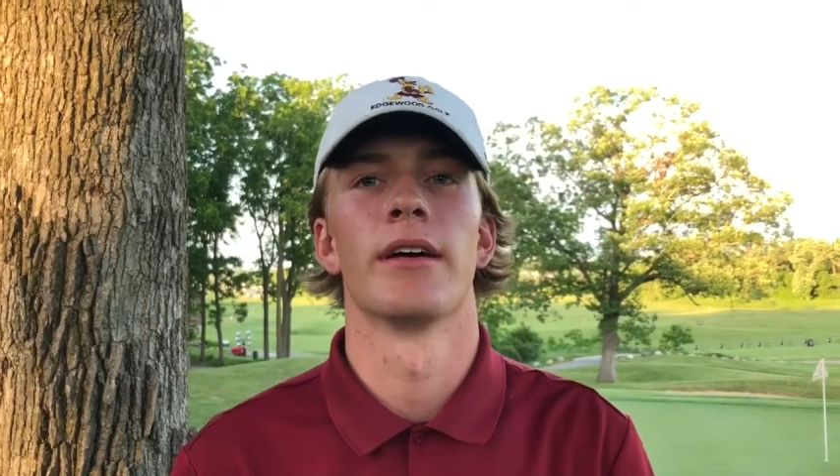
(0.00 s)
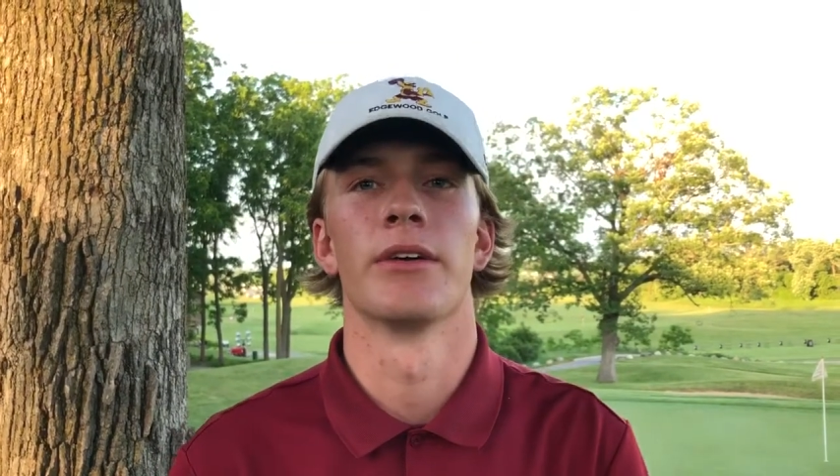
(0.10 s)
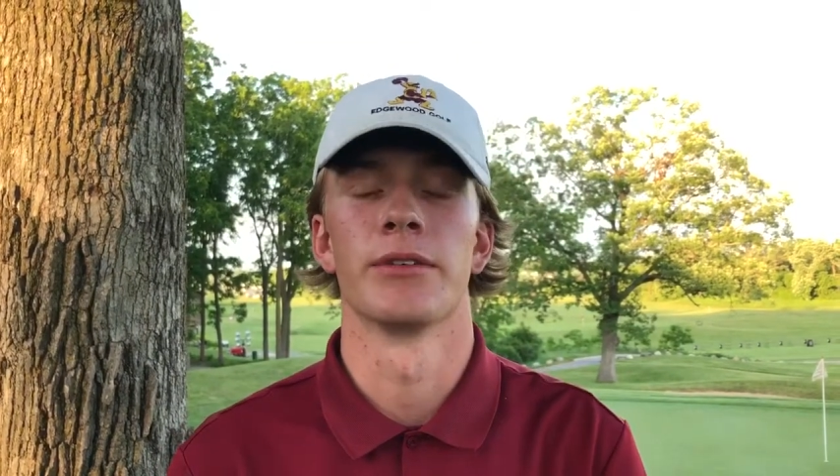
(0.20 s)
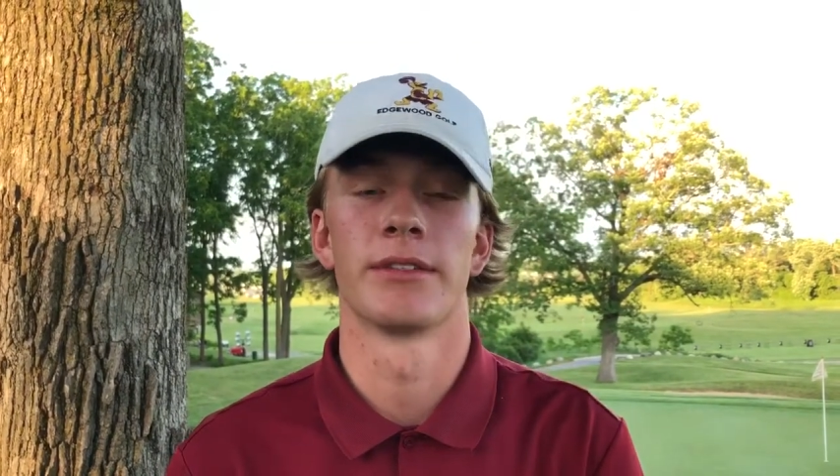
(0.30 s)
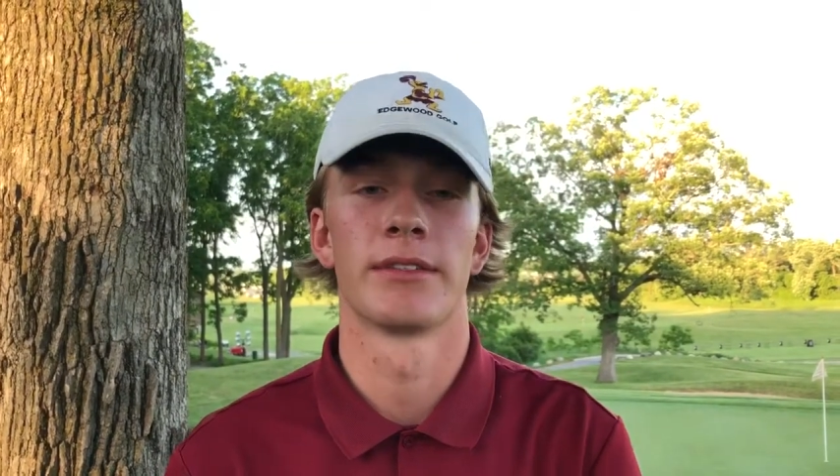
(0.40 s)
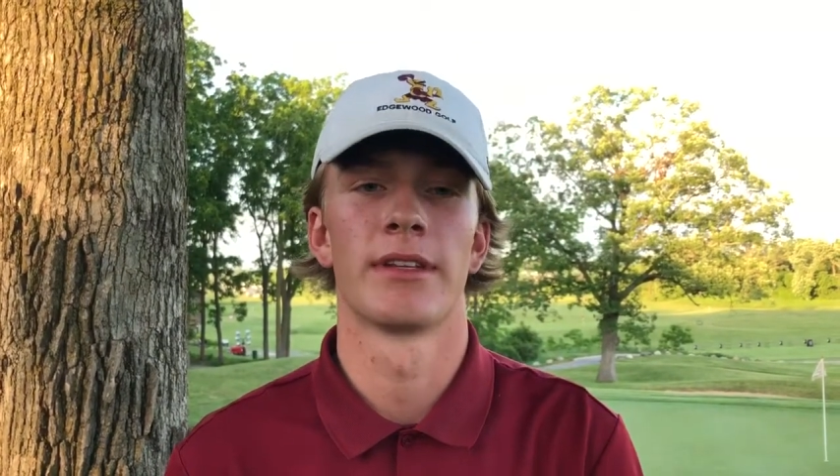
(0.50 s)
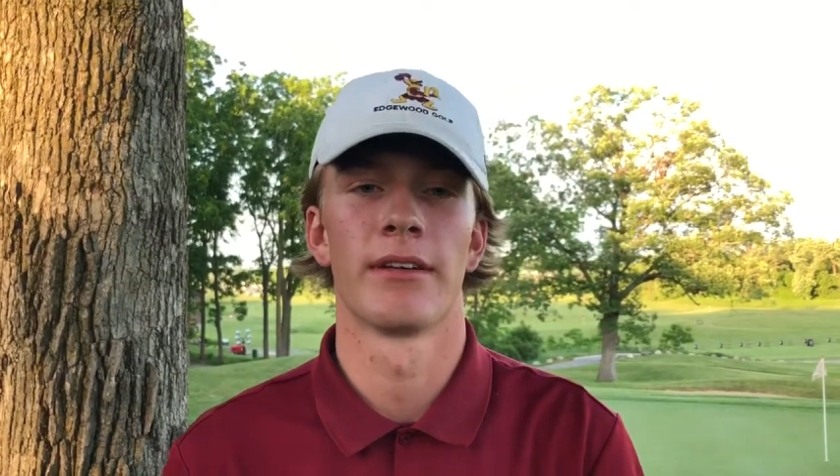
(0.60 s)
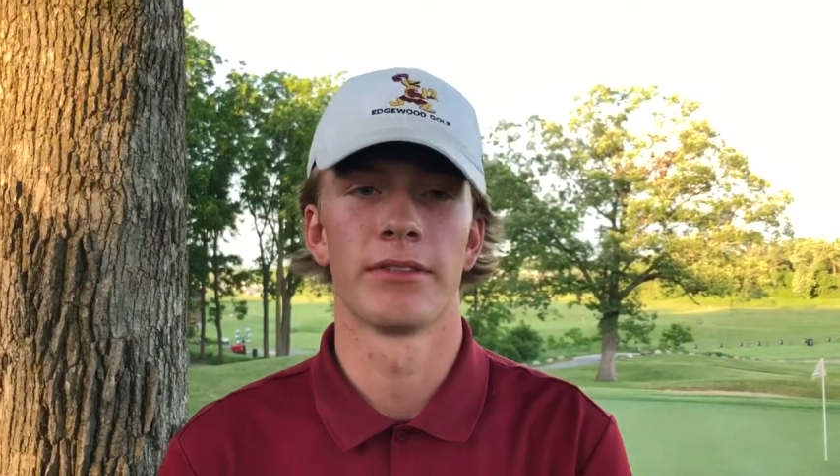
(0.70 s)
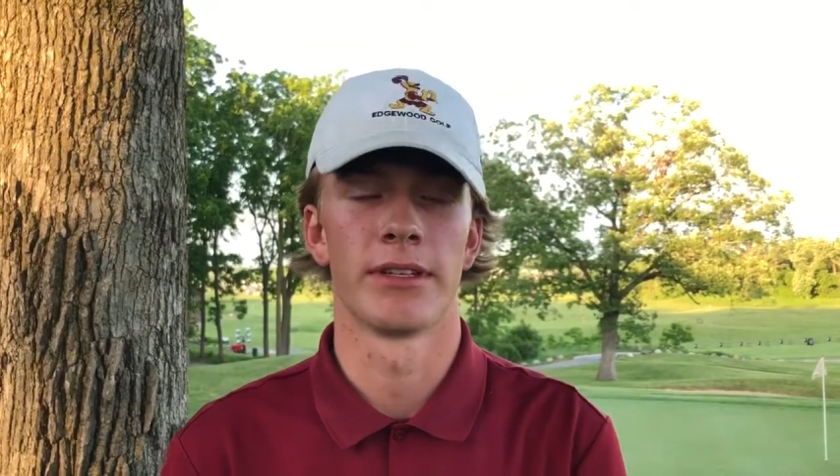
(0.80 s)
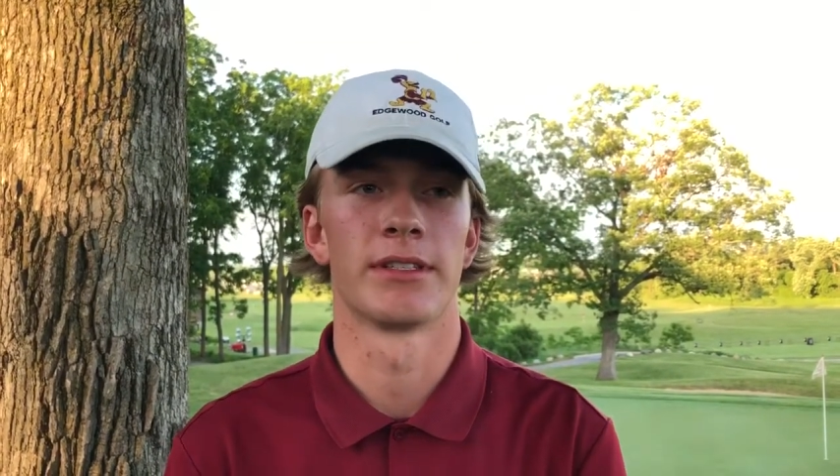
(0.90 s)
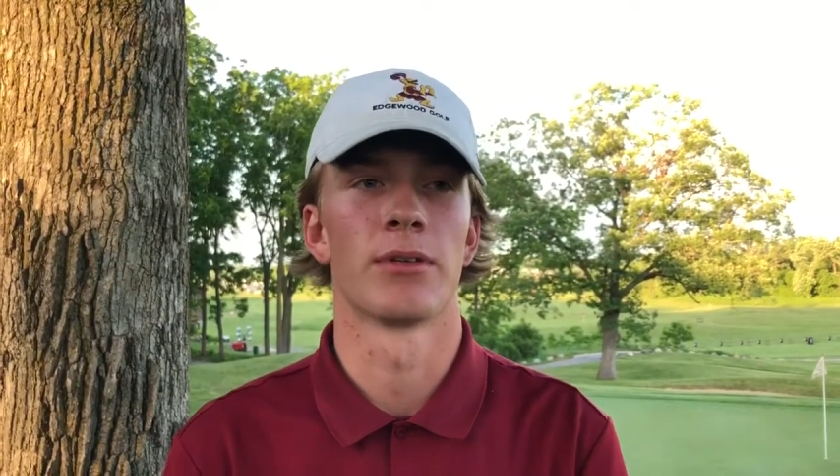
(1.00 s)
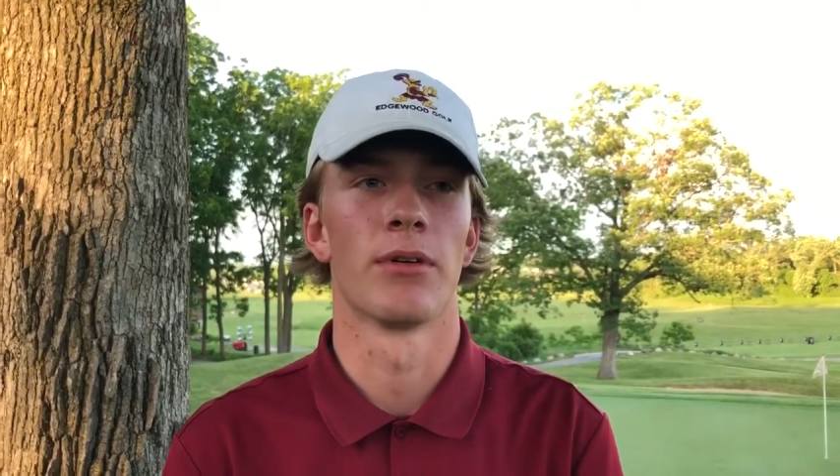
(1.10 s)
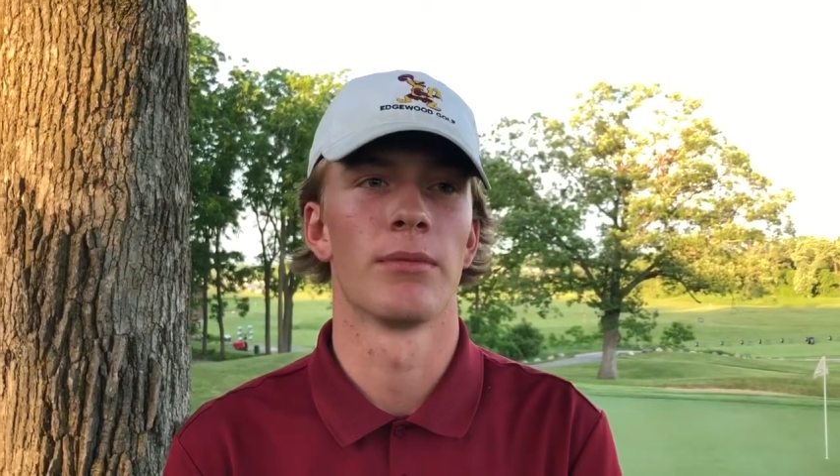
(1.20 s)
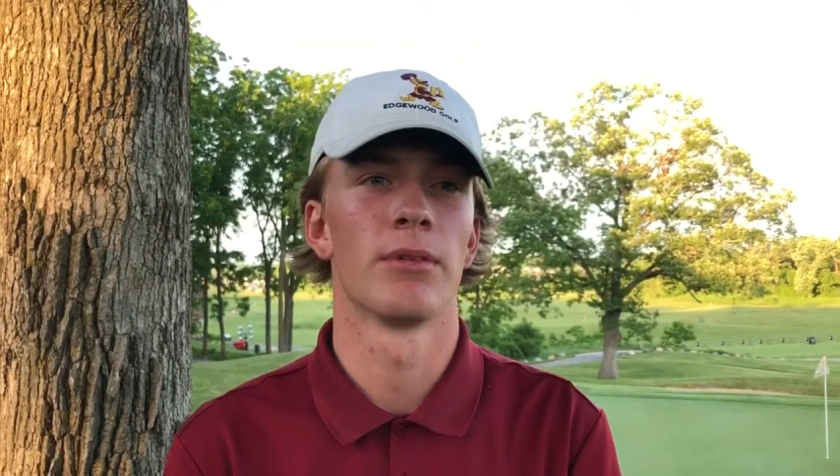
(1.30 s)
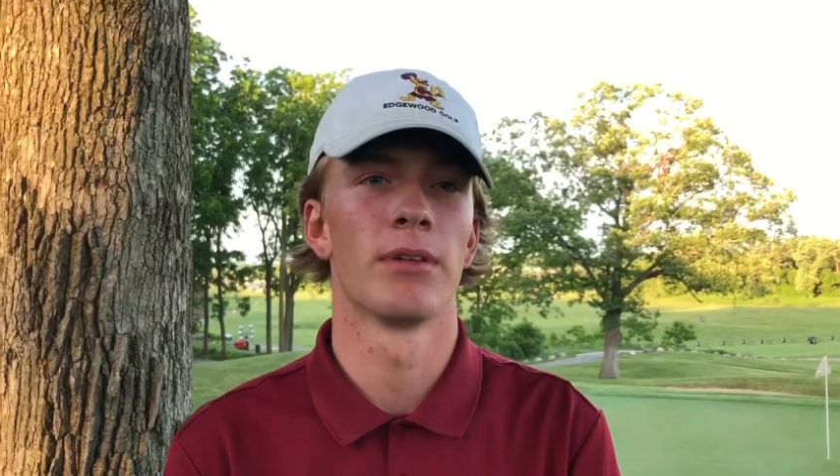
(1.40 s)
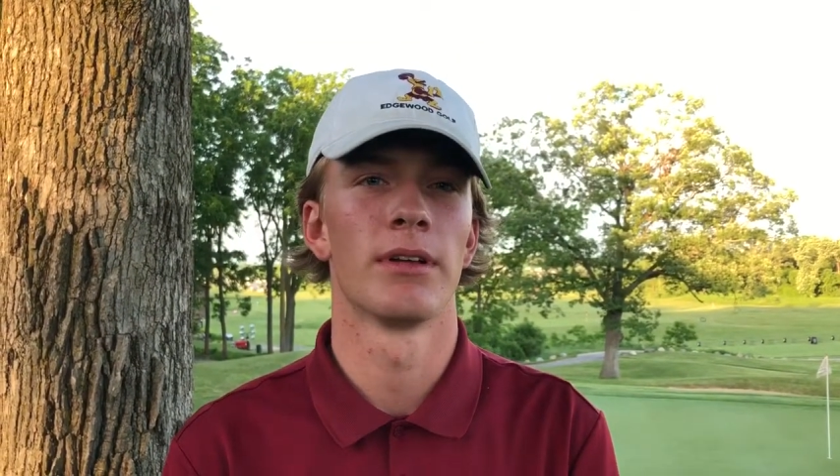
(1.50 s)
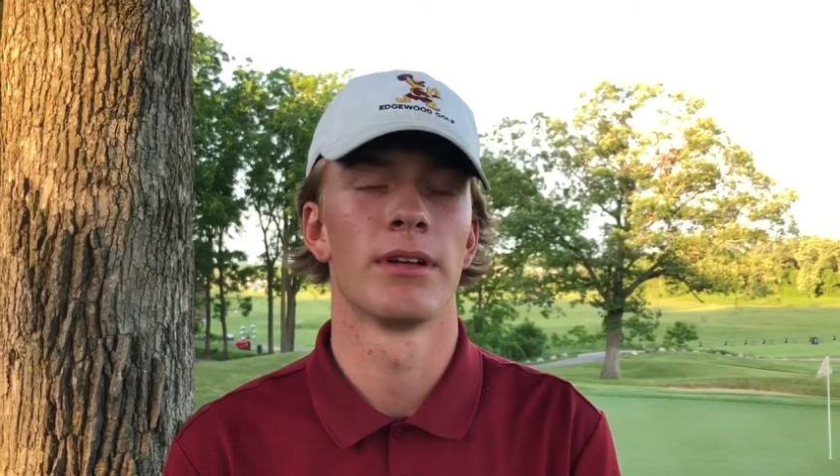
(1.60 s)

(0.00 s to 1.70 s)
it was definitely scoreable.